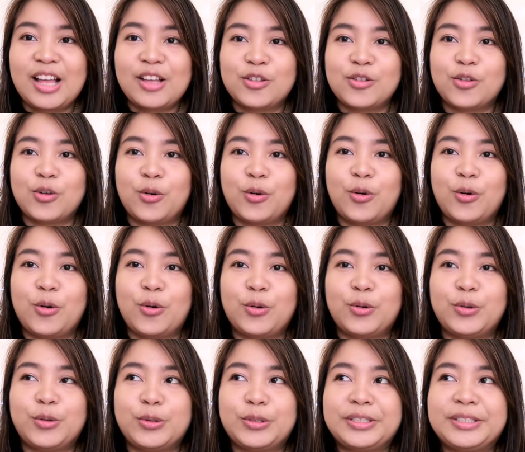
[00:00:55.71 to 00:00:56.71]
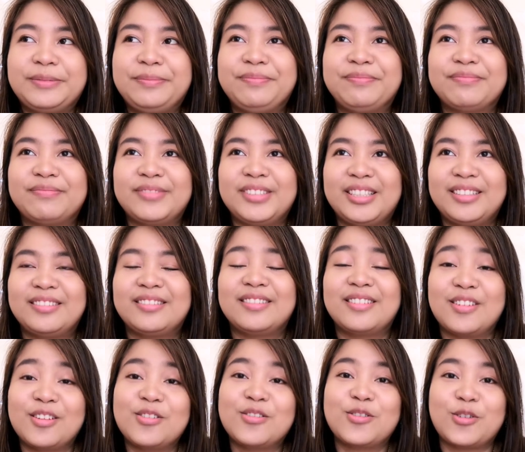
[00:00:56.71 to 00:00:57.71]
So,
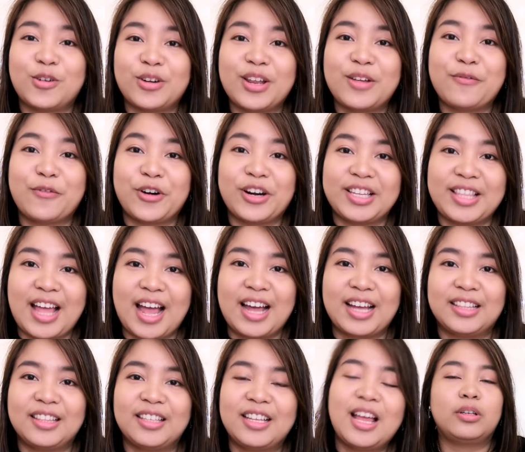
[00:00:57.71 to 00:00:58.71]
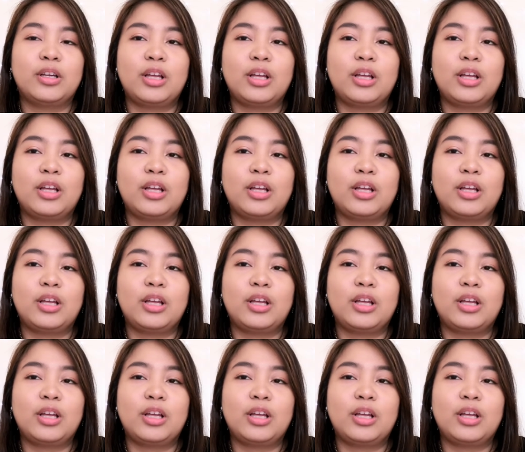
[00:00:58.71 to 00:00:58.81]
sorry for that.